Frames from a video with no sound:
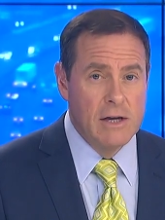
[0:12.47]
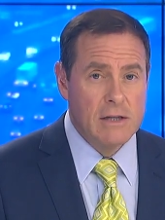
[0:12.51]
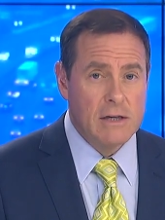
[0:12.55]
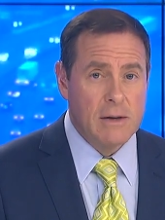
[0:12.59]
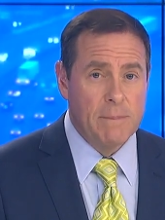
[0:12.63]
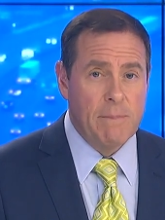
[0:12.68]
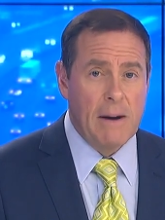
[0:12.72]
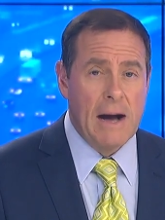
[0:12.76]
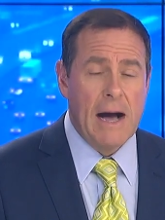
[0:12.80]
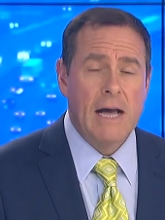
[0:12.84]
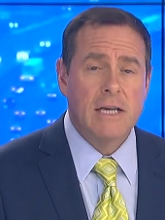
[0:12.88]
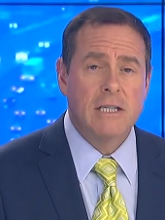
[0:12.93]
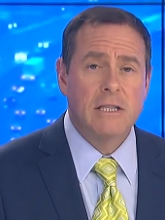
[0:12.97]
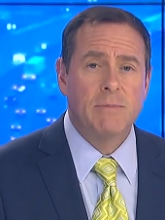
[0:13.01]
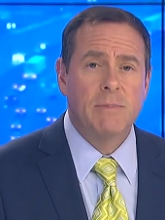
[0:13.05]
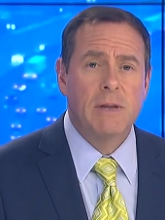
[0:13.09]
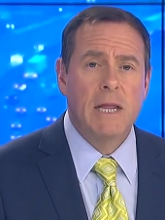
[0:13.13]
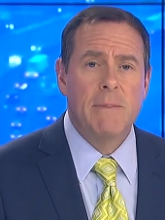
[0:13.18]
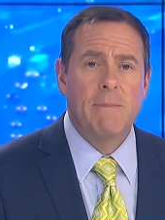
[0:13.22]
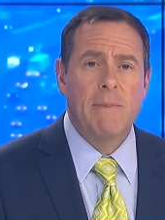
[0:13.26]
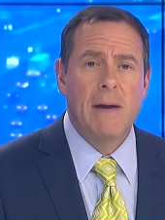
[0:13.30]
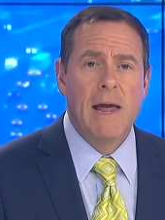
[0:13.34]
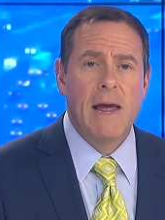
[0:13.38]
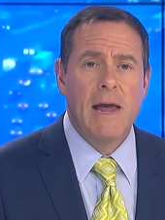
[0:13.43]
to
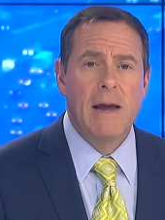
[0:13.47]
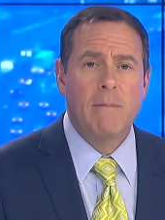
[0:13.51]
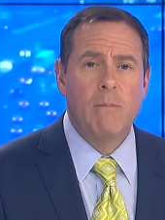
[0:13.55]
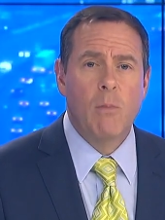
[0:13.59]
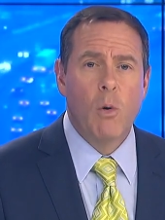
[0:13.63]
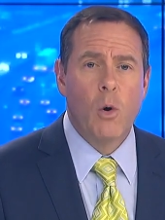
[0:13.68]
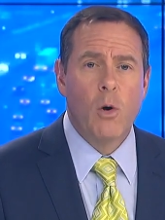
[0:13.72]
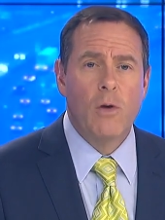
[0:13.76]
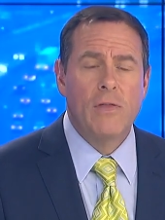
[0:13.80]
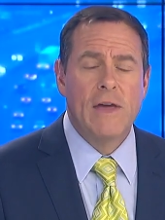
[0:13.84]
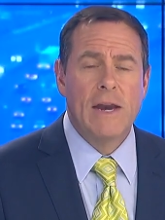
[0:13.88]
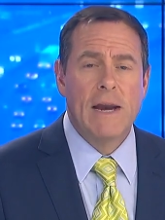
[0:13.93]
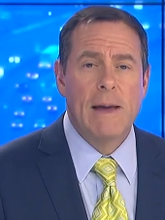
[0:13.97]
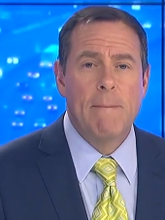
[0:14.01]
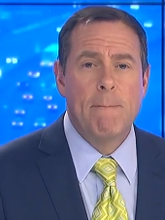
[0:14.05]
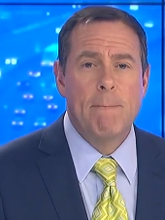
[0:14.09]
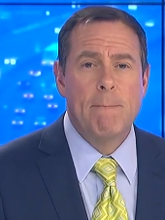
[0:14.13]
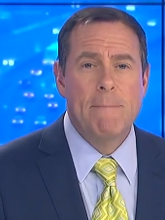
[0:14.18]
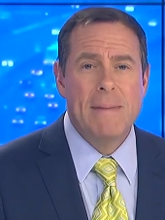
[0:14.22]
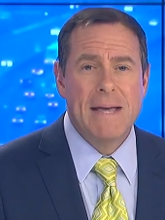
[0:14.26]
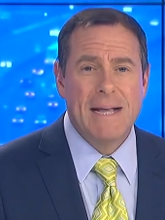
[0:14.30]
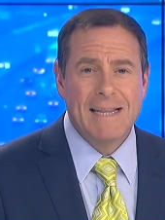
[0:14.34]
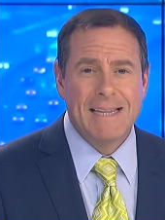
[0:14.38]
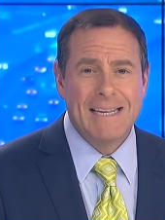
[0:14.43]
possibly paying more than a
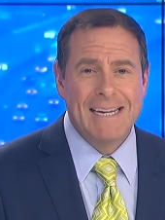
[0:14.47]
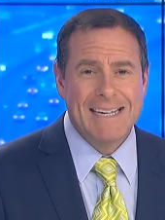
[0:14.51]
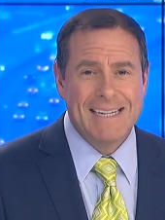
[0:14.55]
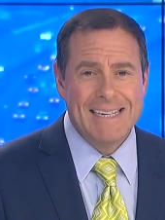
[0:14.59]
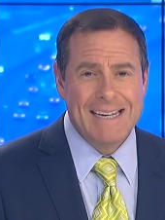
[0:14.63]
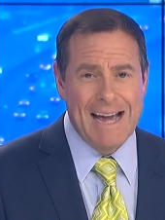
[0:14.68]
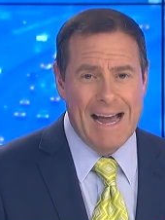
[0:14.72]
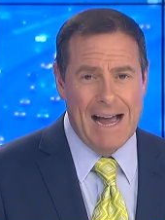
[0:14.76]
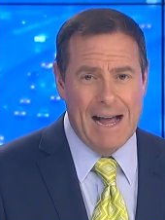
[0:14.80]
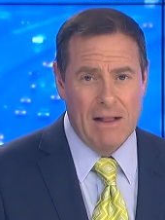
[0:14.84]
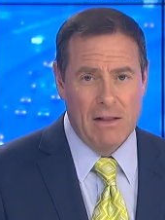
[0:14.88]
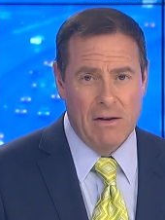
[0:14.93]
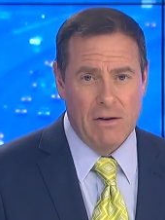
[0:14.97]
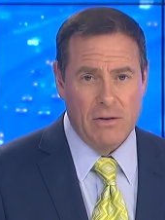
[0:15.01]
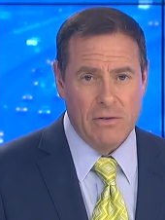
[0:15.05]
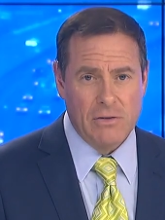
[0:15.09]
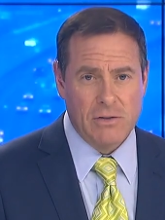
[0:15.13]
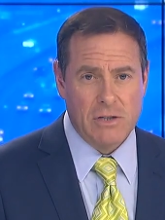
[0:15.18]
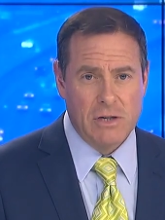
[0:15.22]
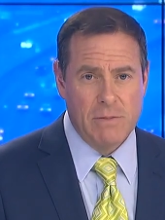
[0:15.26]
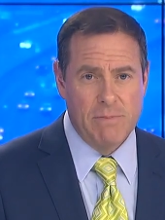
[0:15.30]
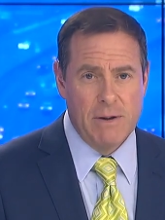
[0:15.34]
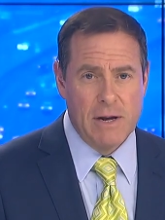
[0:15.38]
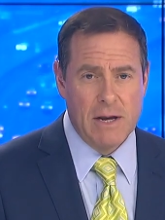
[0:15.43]
million
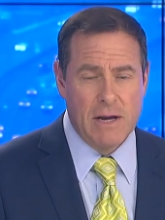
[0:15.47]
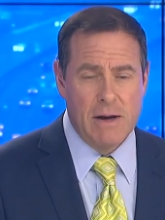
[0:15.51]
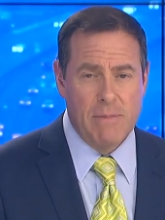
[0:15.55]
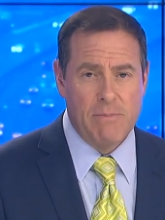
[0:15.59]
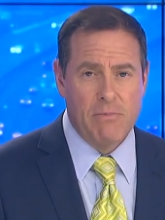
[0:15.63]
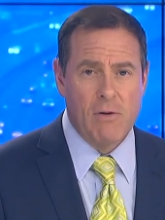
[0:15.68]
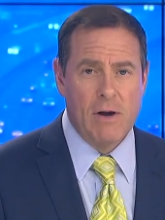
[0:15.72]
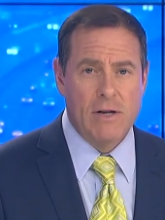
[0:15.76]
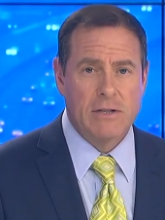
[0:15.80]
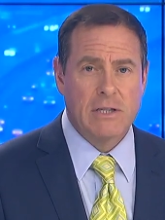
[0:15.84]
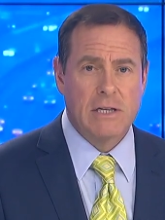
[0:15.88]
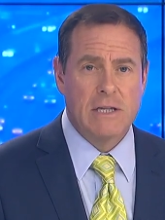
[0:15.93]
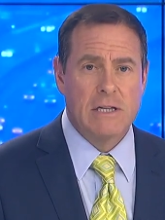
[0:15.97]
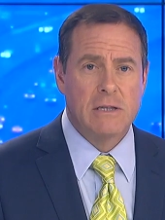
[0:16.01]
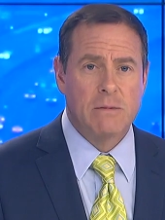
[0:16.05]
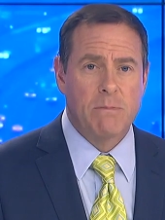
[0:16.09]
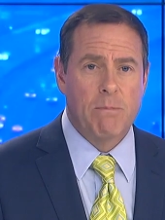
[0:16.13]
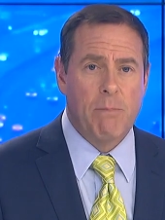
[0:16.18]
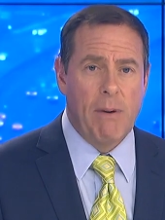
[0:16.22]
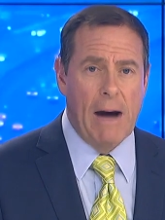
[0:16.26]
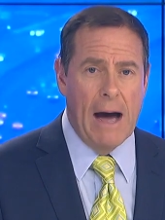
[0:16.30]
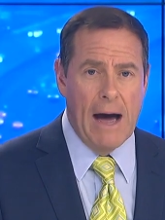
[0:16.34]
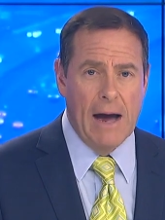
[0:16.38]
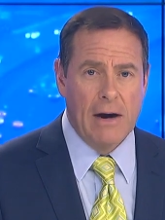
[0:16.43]
dollars to pick up residents'
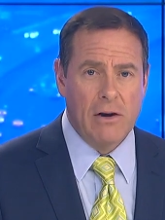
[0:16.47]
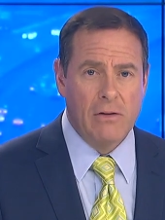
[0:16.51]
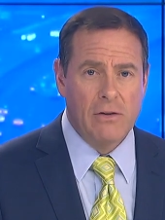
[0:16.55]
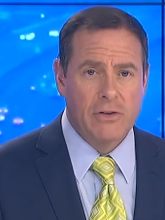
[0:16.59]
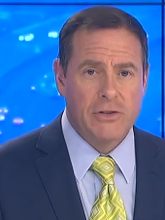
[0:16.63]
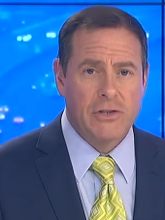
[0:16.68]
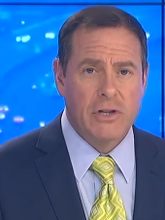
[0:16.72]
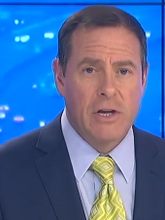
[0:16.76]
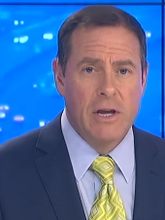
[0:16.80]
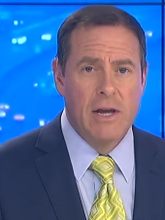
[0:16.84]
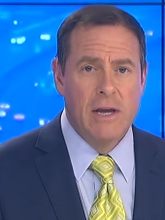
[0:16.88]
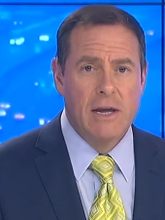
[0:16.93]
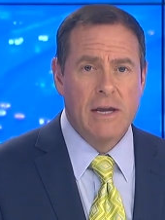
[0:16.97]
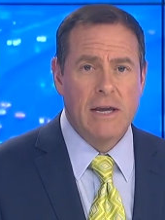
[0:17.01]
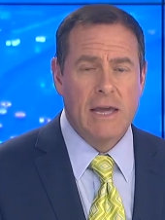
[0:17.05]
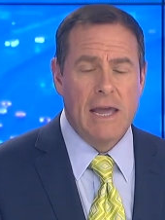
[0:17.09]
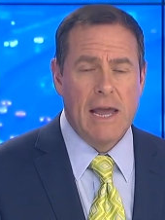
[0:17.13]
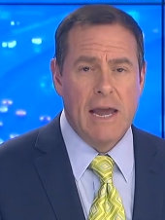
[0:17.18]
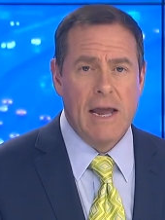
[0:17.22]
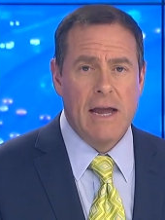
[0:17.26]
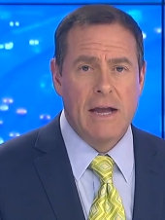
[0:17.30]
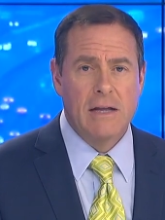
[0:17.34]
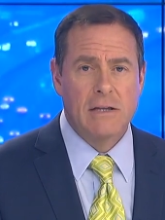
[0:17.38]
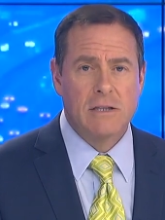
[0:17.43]
bottles,
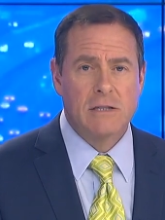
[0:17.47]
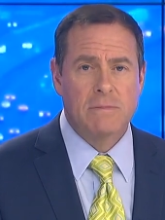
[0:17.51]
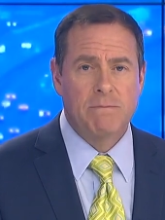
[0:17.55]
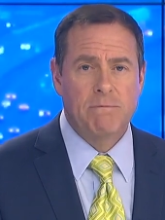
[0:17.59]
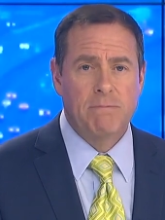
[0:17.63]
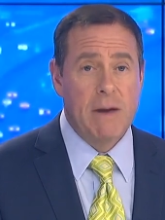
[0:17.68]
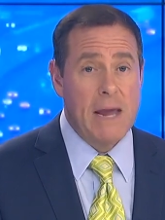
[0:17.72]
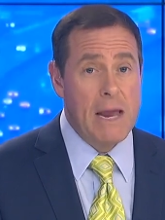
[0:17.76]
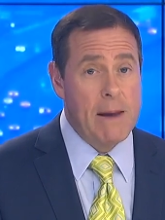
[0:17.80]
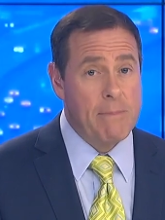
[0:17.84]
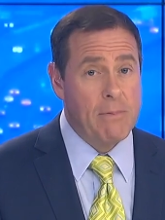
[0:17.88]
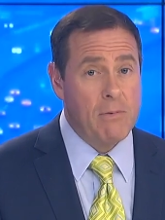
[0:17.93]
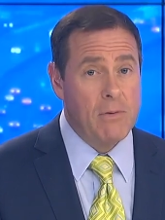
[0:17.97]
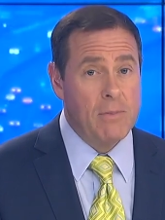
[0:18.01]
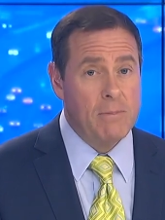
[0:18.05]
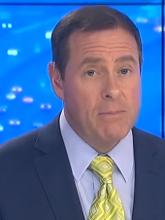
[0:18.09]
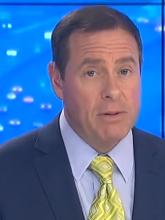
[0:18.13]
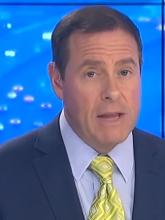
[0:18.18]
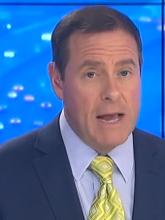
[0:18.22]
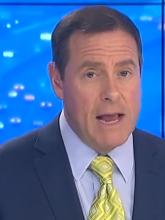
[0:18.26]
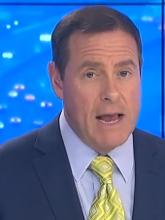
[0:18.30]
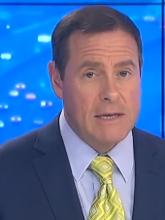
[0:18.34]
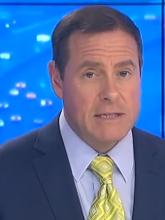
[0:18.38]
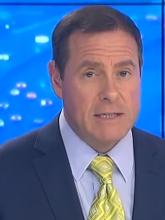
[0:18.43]
cans, paper, and
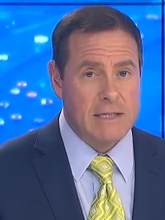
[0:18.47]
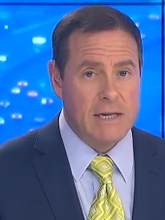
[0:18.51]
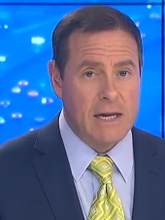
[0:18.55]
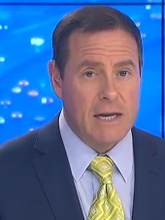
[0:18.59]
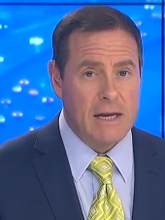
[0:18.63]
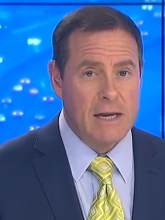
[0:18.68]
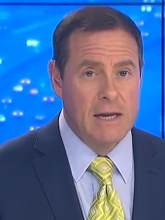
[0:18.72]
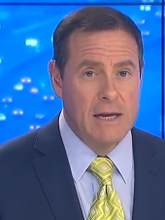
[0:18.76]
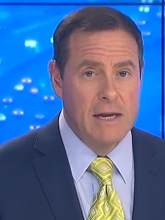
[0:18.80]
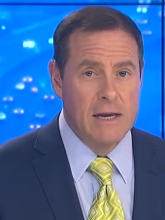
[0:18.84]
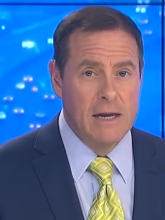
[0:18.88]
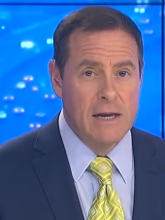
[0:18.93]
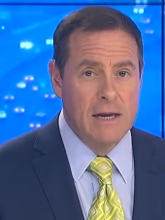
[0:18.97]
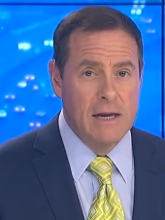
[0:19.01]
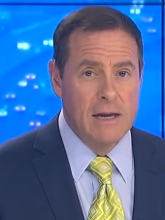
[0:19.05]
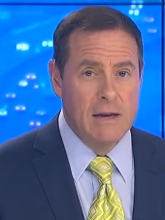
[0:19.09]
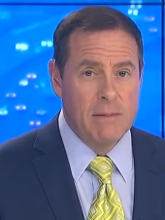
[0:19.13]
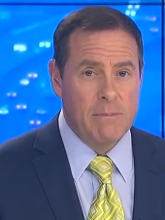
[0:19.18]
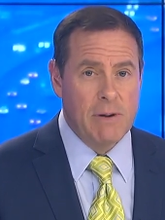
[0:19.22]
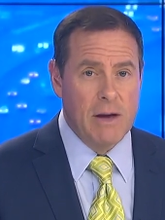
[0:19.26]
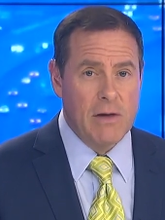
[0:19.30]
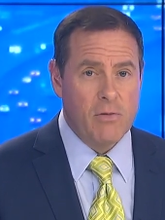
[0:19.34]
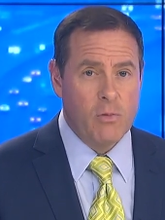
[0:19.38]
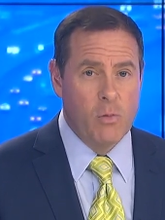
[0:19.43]
plastic.
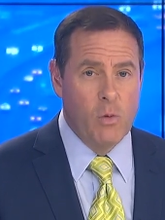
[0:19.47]
Beth